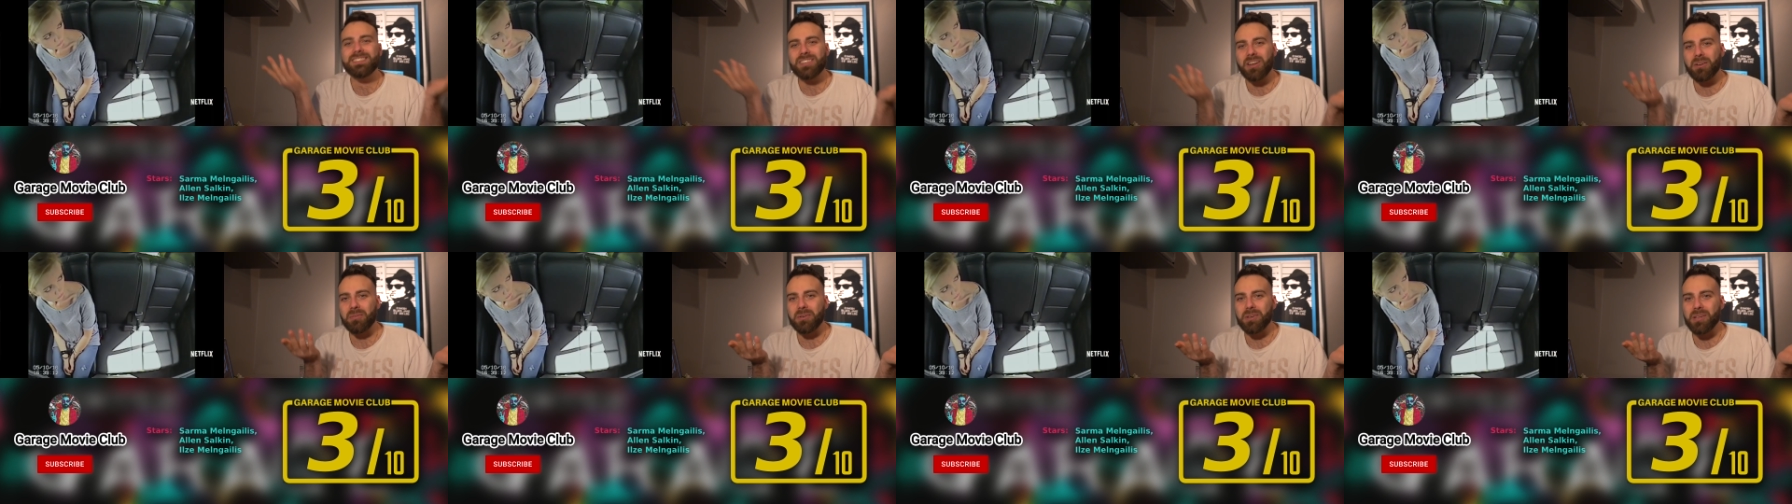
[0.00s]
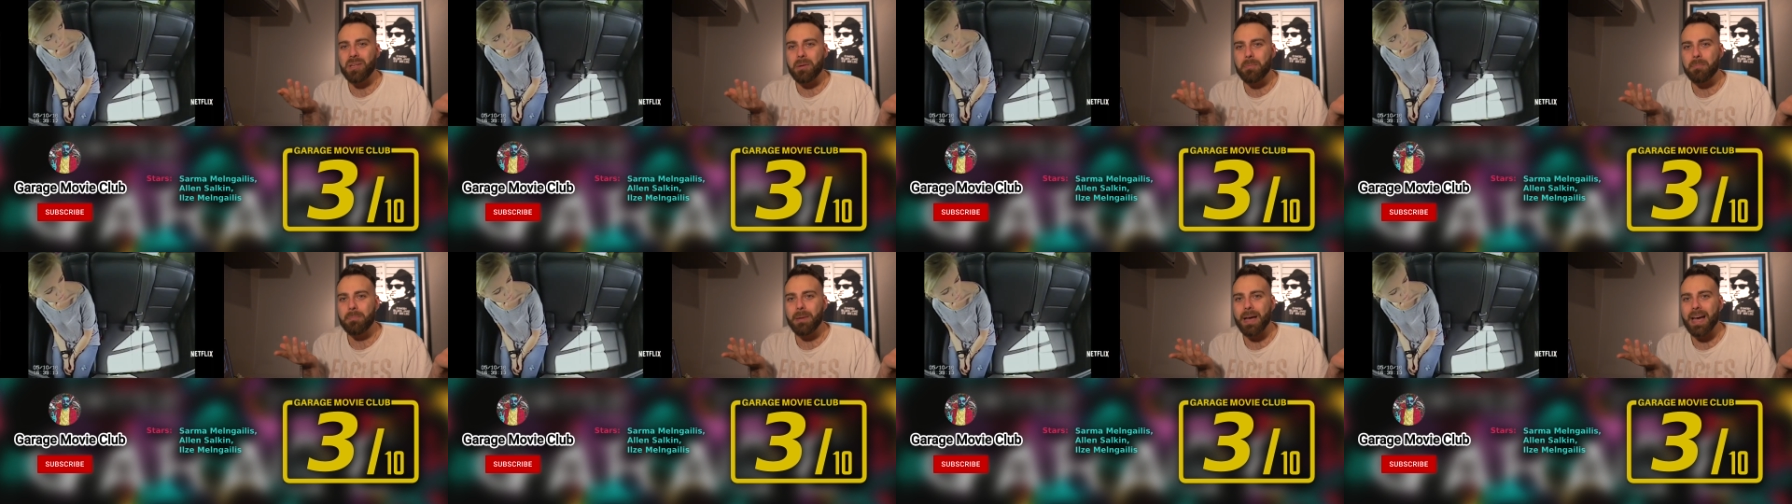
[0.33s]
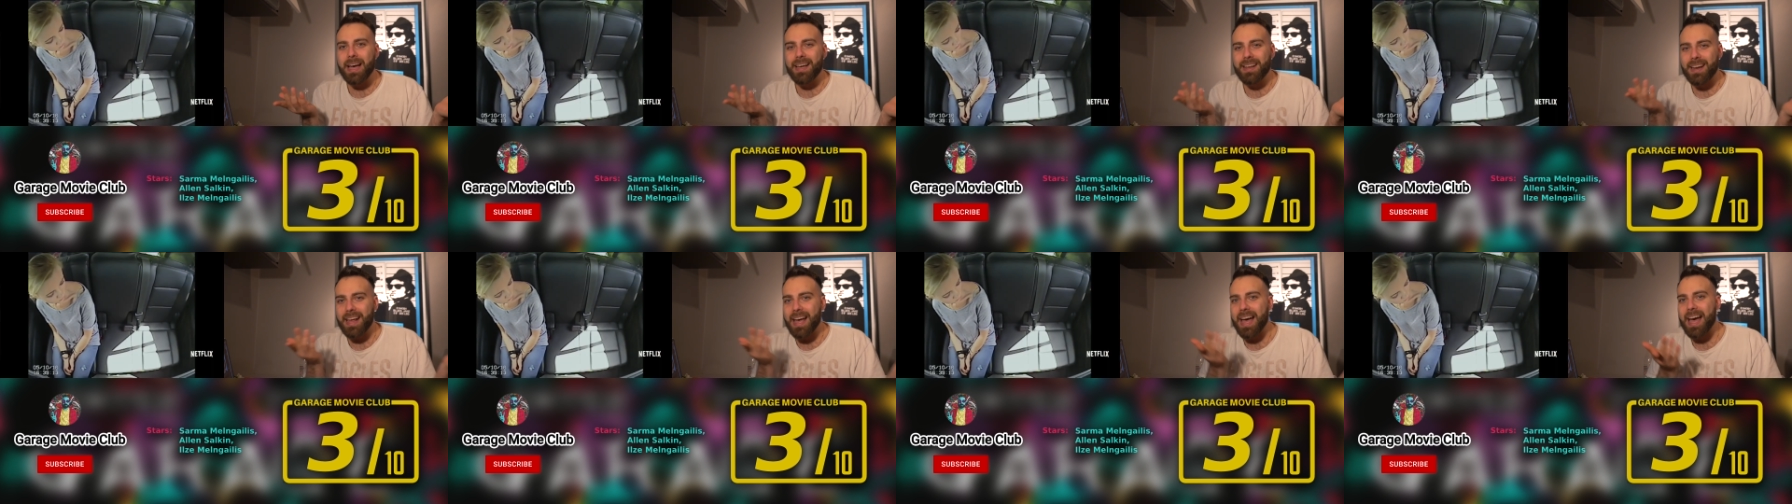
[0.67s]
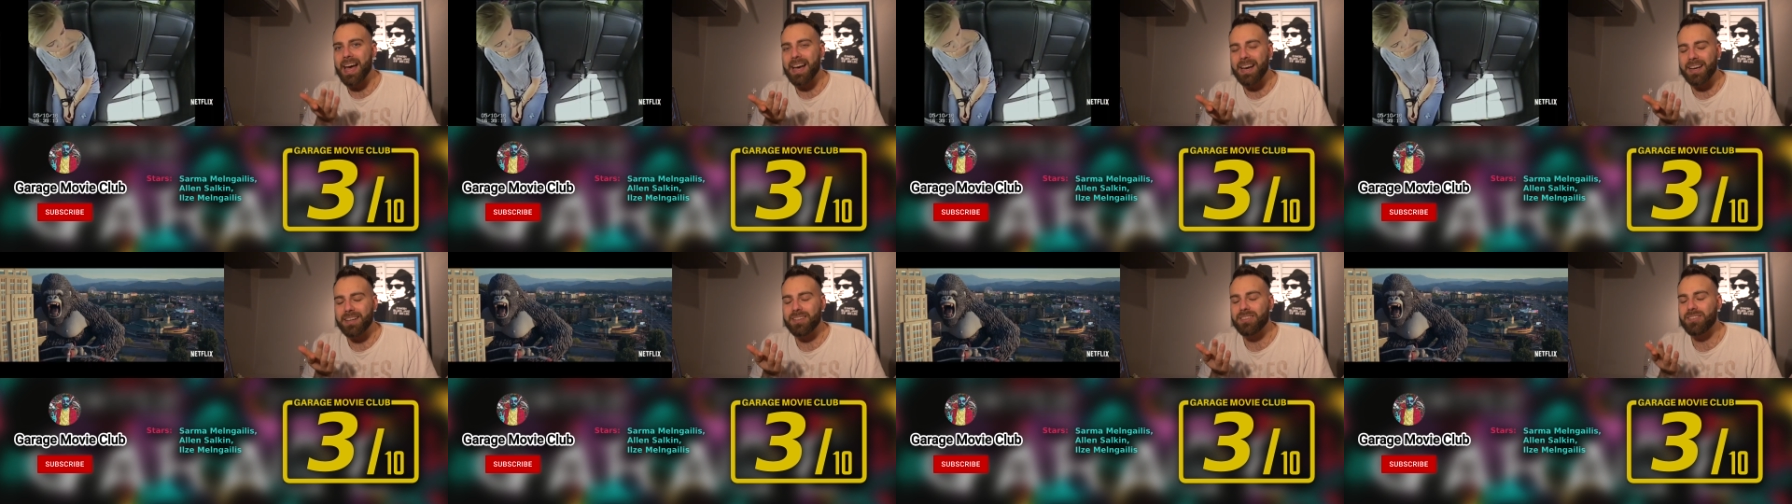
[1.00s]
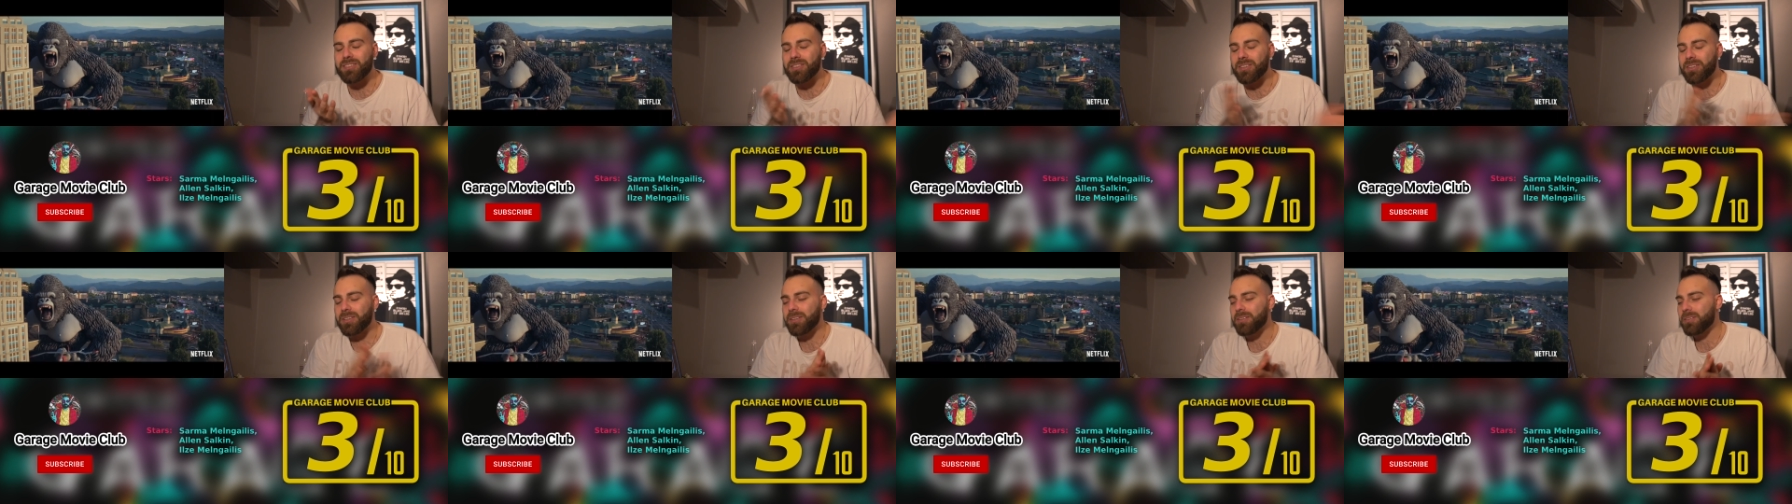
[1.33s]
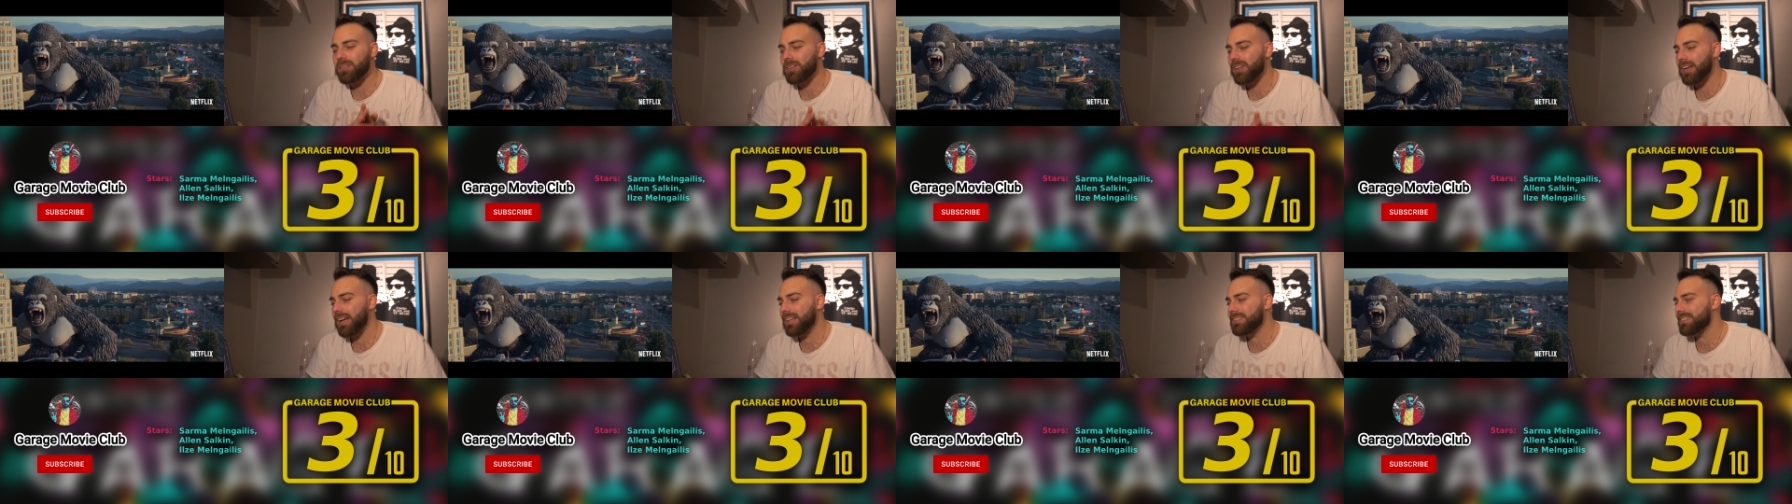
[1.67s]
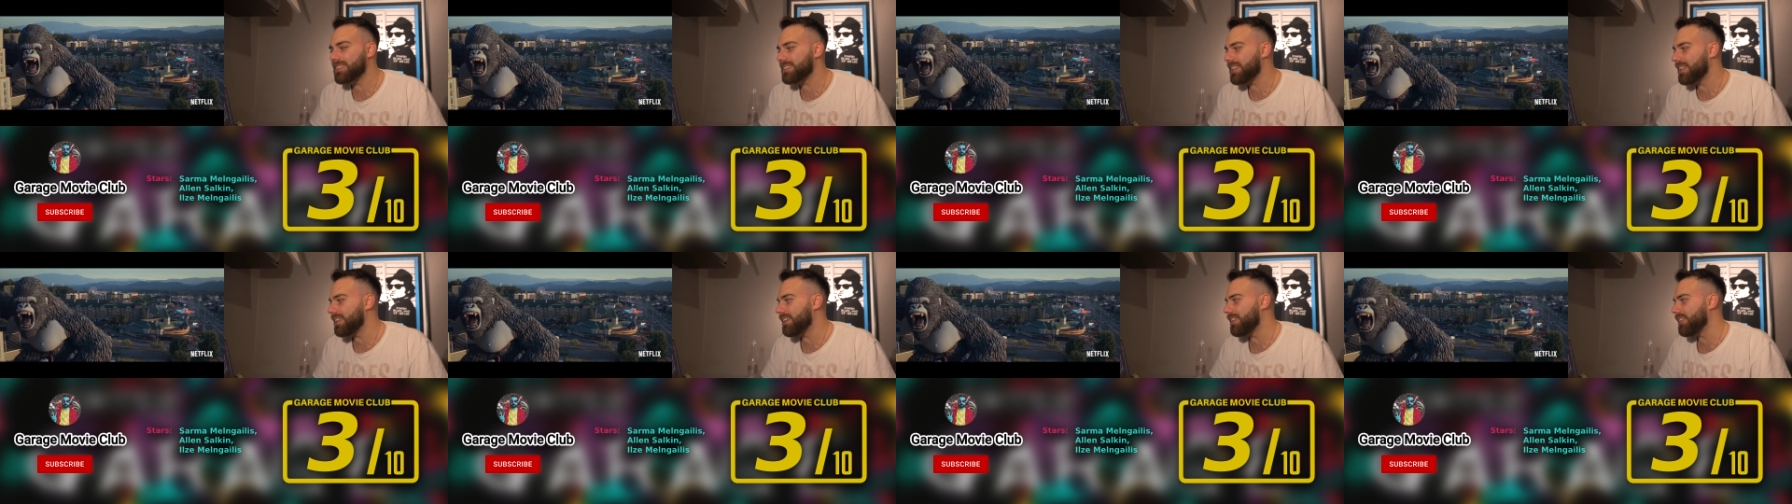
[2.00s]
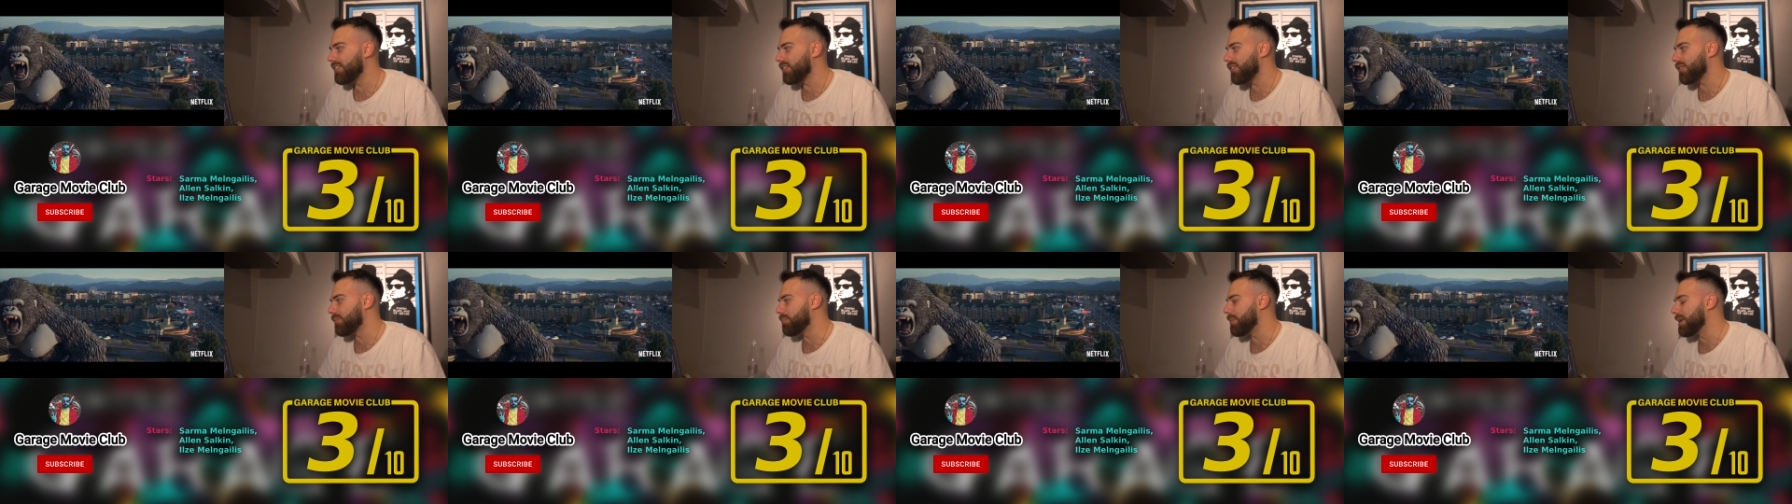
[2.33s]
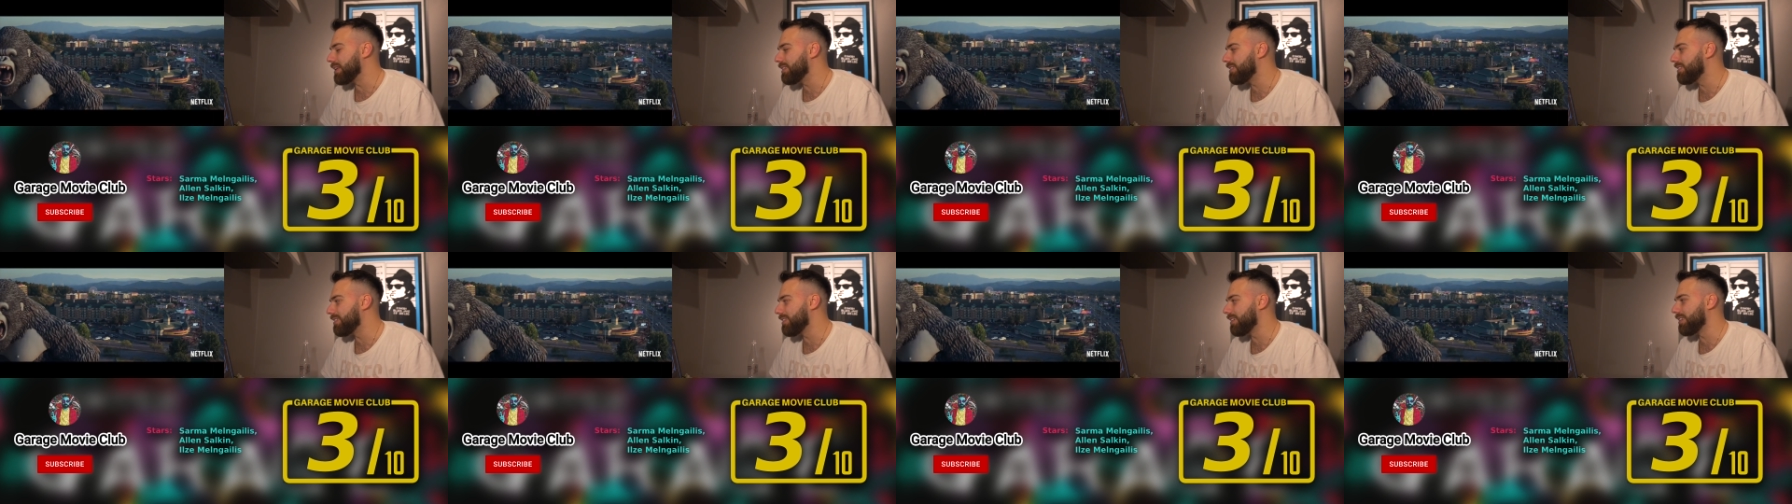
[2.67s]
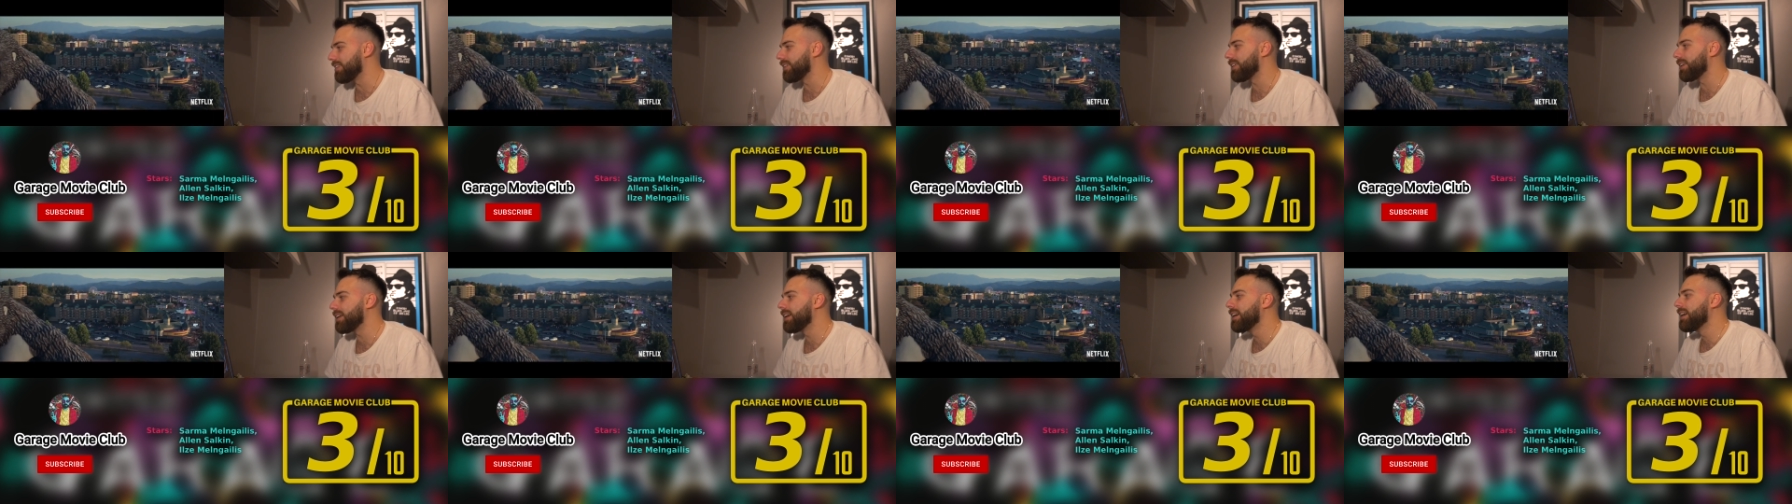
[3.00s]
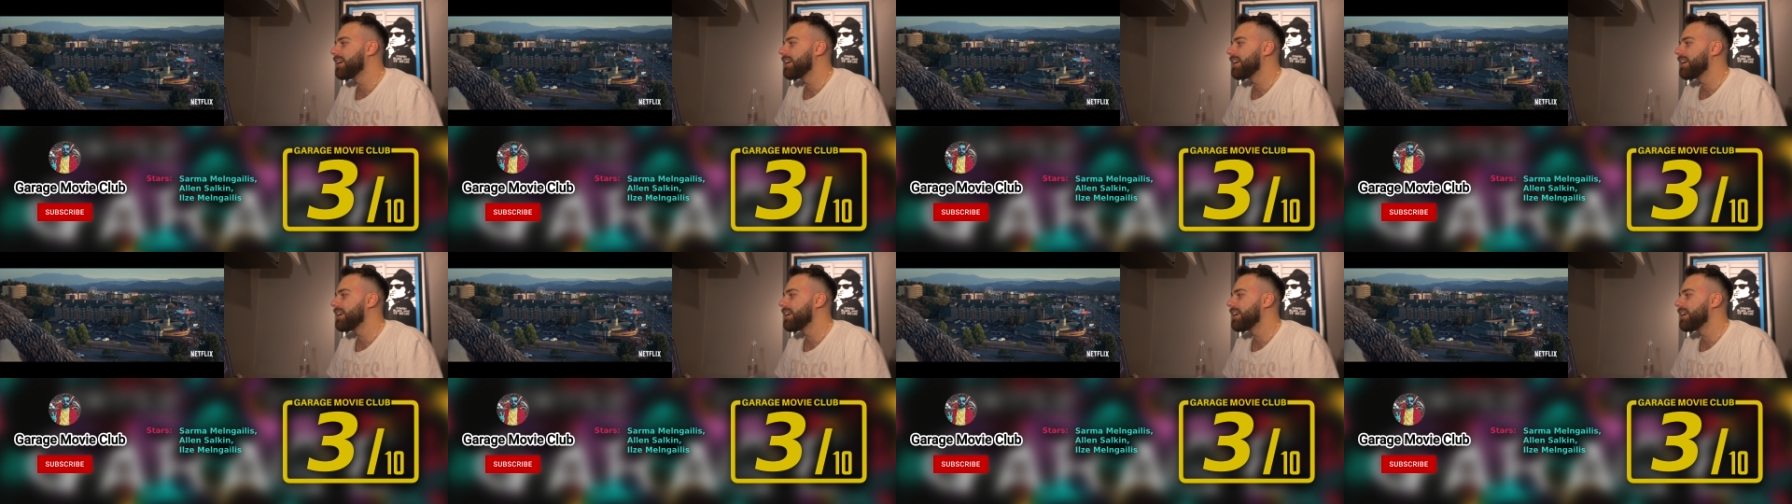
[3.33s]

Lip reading: not really a bad actor. I'd say he's mid-tier.